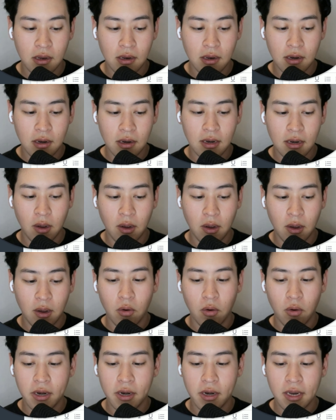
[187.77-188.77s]
Now we're
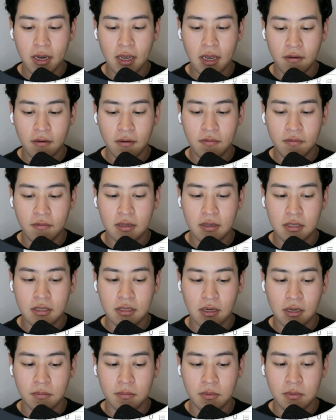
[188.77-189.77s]
running off the
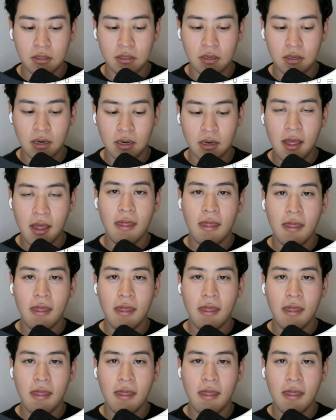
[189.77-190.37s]
assumption